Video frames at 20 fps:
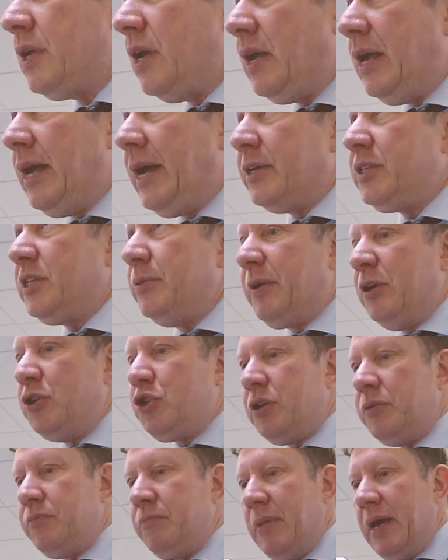
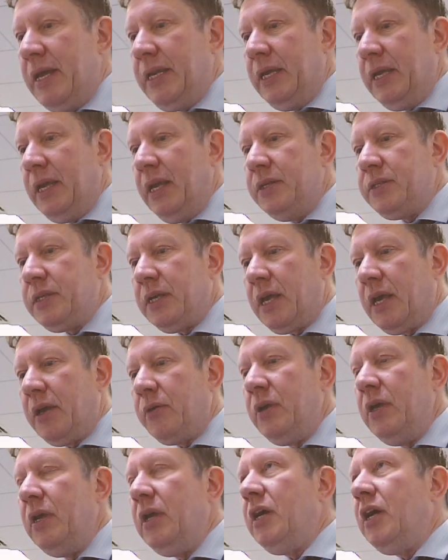exhibition many years
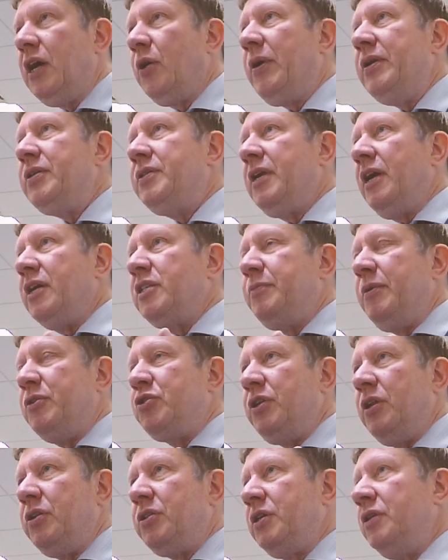ago. I went to the exhibition in